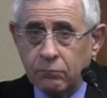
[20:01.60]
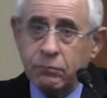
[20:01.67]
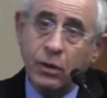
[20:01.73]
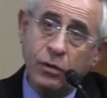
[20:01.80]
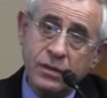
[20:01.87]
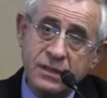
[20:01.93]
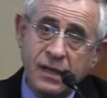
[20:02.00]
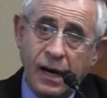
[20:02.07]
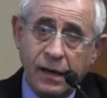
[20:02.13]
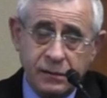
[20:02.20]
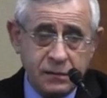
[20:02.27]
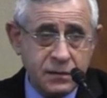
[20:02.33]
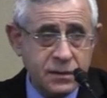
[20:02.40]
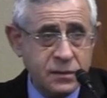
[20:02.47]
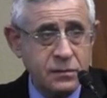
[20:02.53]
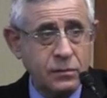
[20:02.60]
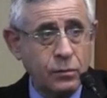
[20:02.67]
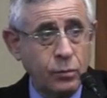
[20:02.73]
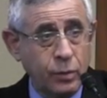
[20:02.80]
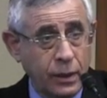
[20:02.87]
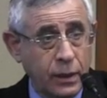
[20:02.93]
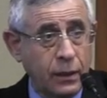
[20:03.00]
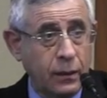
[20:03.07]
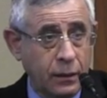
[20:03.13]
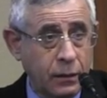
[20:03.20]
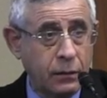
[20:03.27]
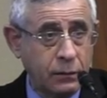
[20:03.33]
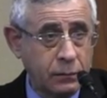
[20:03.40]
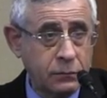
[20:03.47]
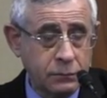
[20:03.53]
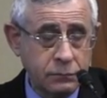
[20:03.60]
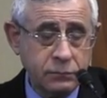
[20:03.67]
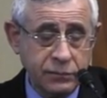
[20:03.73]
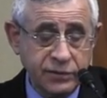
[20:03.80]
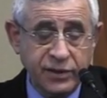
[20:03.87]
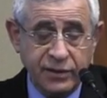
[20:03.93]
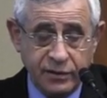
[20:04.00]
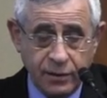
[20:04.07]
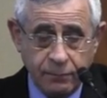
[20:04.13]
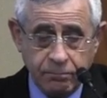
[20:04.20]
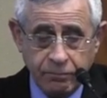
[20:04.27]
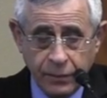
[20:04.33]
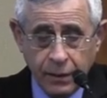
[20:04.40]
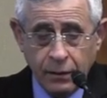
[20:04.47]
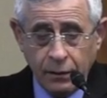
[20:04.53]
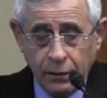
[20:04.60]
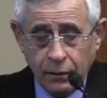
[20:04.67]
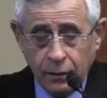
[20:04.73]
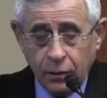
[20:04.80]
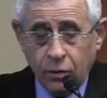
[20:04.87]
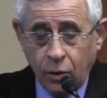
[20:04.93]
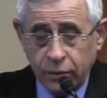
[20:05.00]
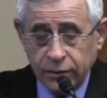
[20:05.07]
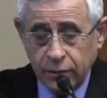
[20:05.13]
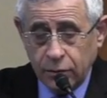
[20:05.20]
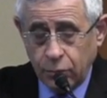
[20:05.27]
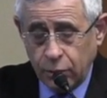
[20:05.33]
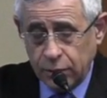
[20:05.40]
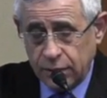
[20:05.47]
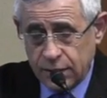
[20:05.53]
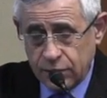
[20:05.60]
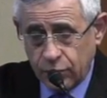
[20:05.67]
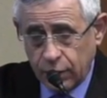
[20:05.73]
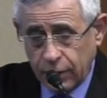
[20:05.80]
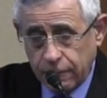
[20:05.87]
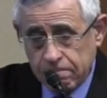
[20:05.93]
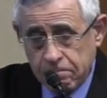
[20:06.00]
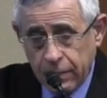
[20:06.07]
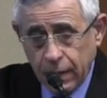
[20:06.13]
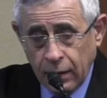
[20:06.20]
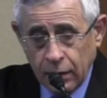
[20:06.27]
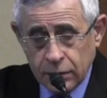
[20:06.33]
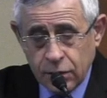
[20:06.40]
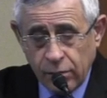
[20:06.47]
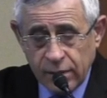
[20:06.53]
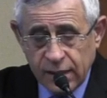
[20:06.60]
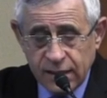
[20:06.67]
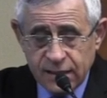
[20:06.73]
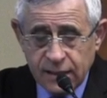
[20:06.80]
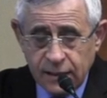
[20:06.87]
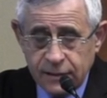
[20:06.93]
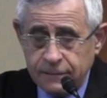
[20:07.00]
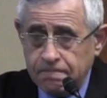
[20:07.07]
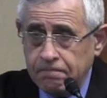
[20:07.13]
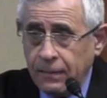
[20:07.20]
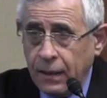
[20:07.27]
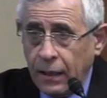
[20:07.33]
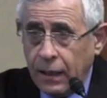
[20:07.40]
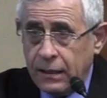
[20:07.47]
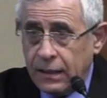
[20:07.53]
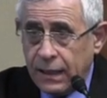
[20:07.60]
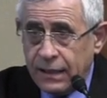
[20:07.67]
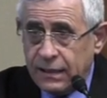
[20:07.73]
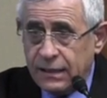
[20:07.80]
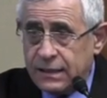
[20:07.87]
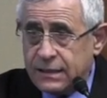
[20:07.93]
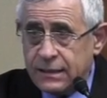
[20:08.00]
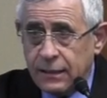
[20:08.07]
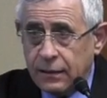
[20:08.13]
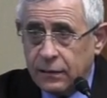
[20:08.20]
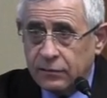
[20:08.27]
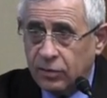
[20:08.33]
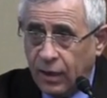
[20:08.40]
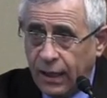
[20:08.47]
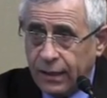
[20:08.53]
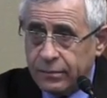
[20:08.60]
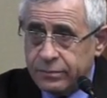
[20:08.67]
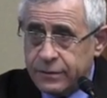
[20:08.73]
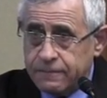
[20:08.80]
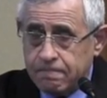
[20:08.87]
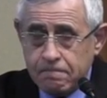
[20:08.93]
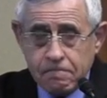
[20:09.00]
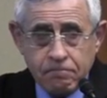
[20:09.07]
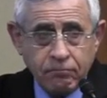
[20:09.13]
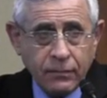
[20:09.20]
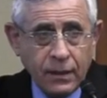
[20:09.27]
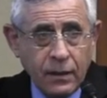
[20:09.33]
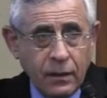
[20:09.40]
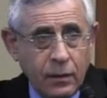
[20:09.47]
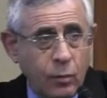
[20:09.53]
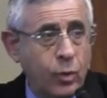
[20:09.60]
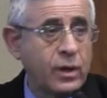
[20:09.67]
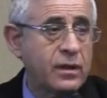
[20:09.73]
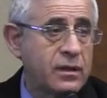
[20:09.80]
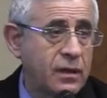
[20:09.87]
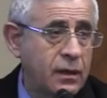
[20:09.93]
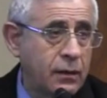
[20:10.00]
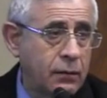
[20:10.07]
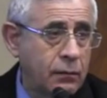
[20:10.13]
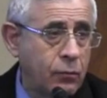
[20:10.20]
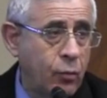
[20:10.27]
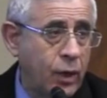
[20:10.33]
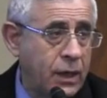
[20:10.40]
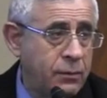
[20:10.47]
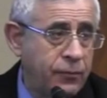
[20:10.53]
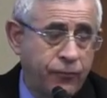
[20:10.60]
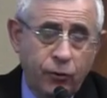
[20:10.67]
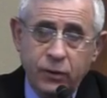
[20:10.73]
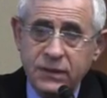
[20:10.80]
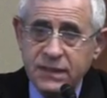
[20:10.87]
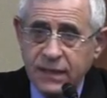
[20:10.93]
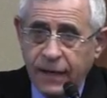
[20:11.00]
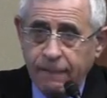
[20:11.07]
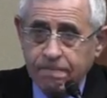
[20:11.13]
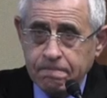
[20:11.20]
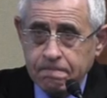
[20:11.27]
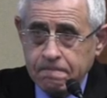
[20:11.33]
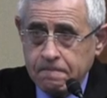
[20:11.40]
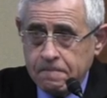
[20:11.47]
because the others will treat him according to what he's doing. So this is, and these tribes were there way before Islam.